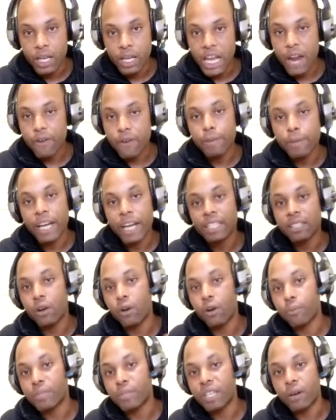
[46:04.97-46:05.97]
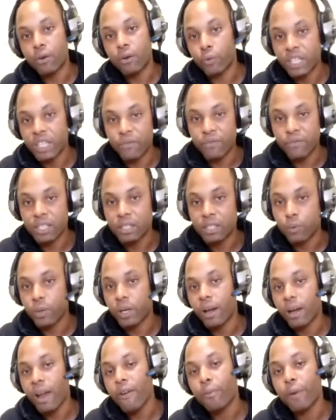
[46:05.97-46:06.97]
Everybody going to be able to reinvent the
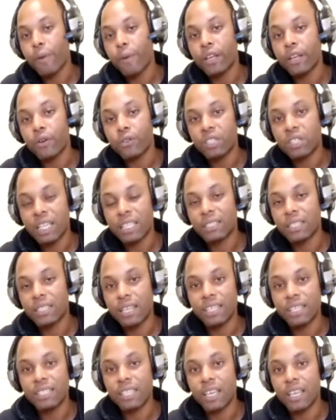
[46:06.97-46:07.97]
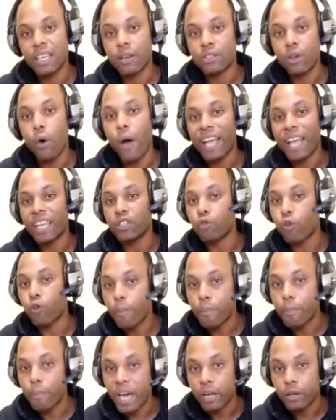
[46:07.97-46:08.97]
wheel. Everybody going to say to themselves, oh, I can do
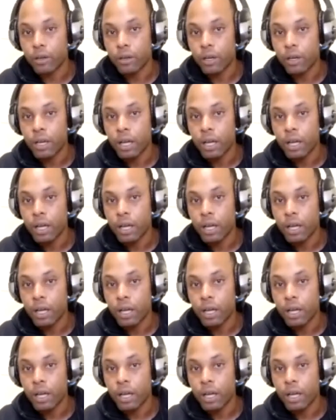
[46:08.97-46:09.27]
it better.